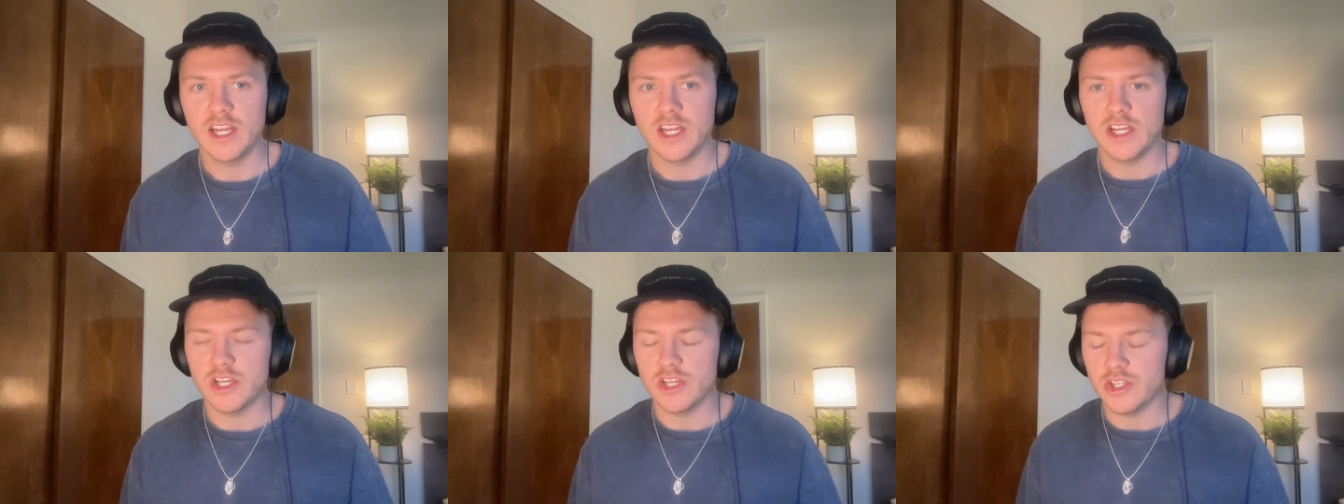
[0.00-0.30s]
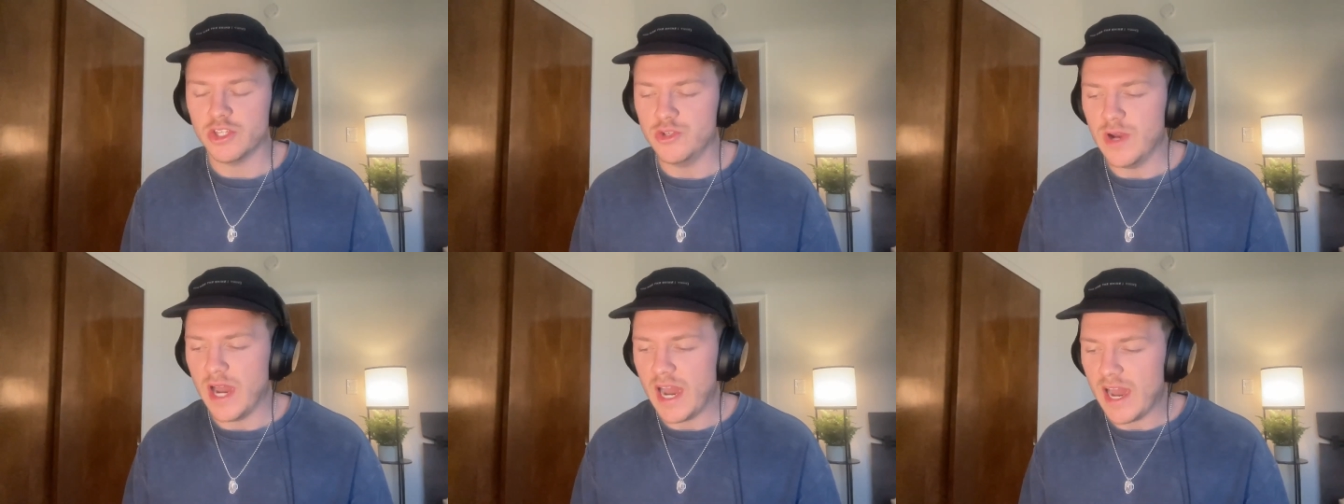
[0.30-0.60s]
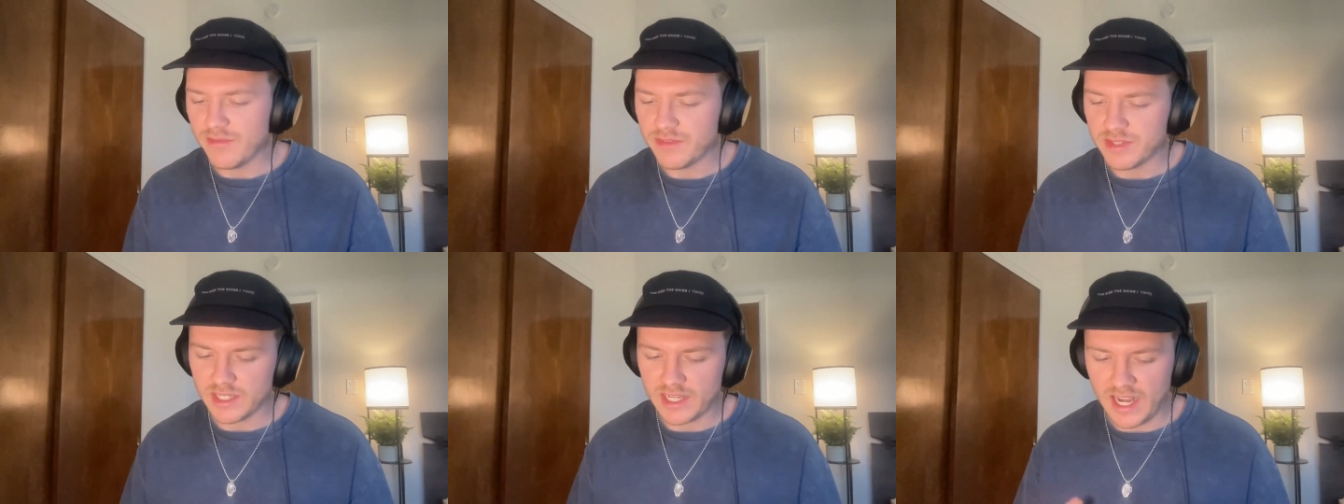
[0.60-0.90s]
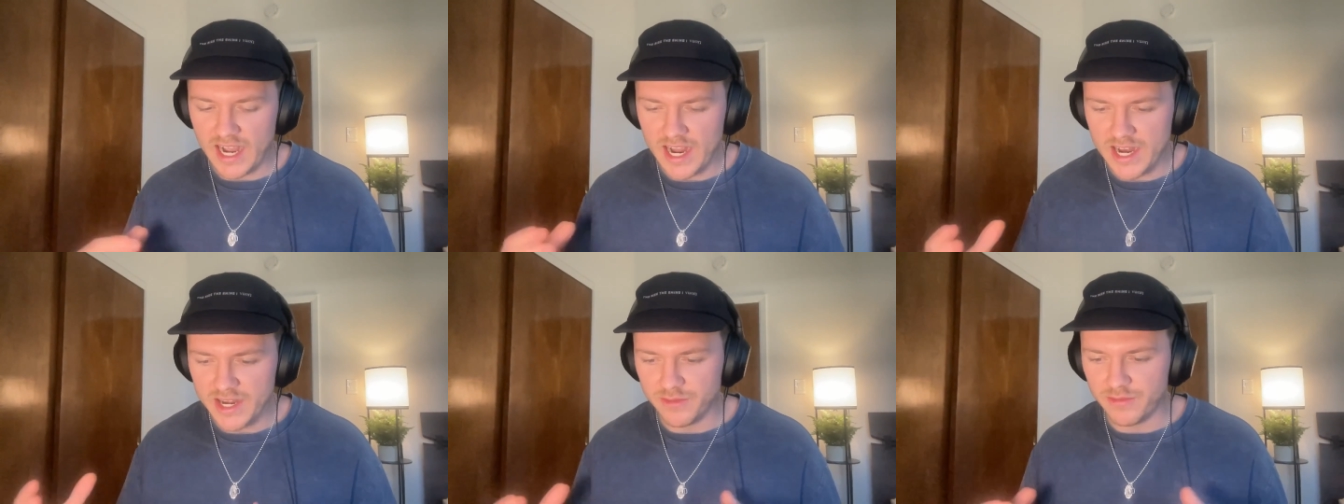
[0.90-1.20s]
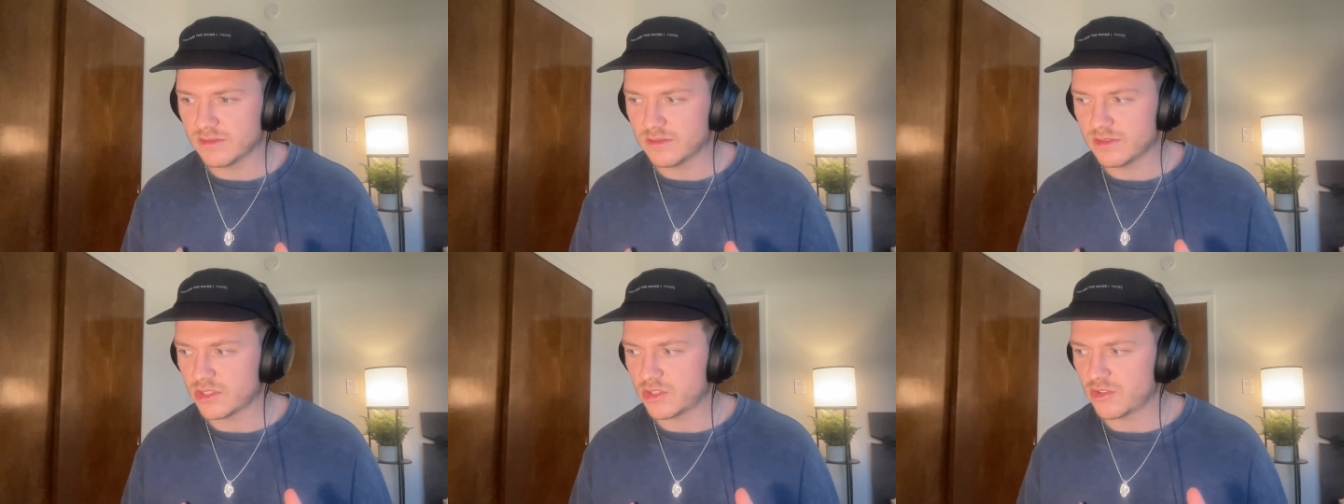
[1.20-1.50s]
you have to kind of
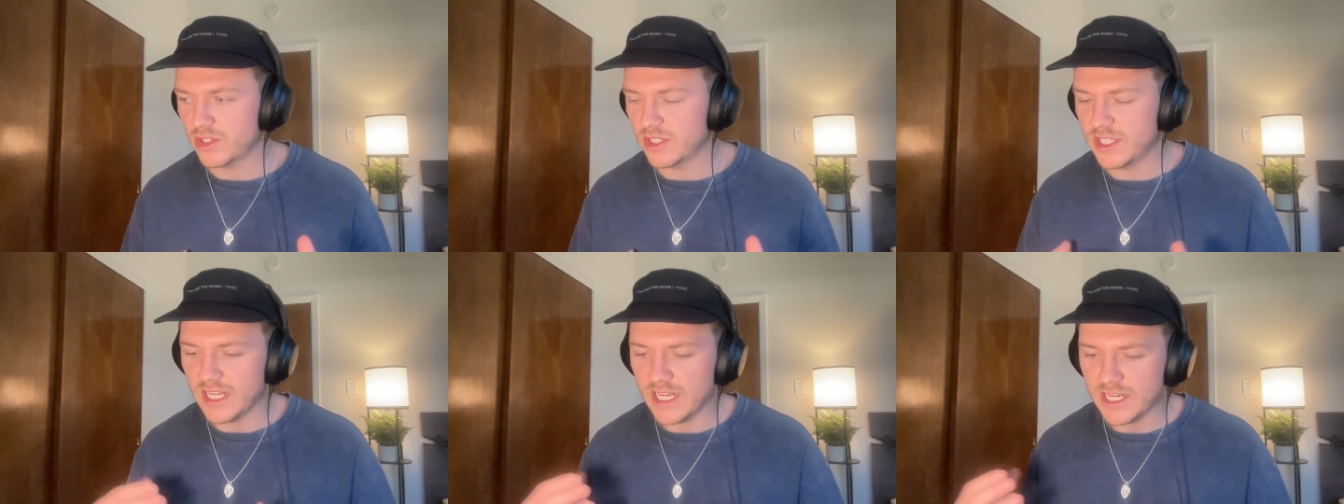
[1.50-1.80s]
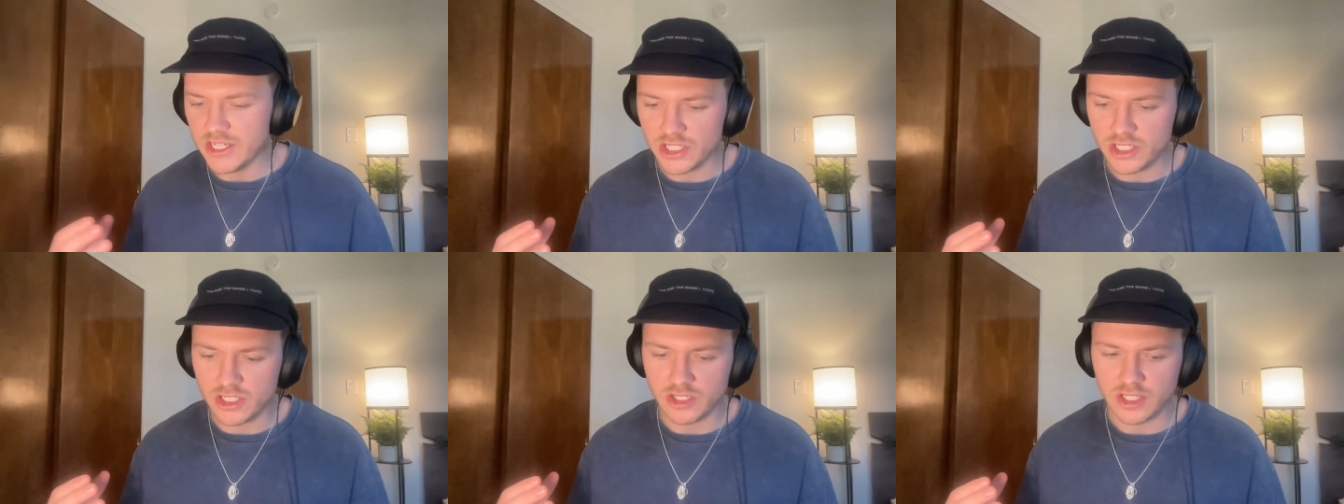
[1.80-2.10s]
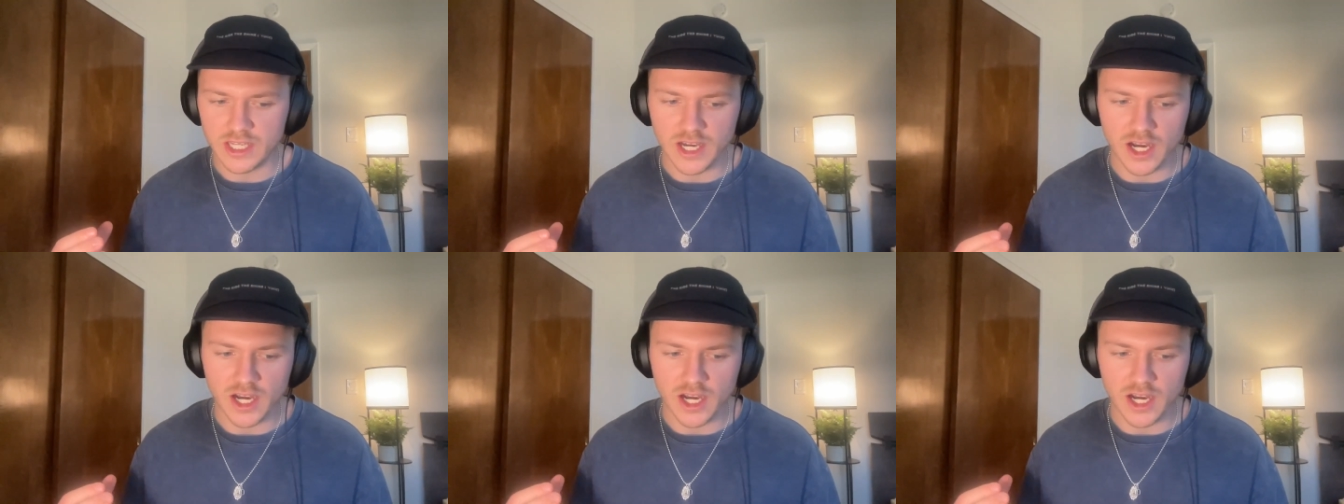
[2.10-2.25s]
strategically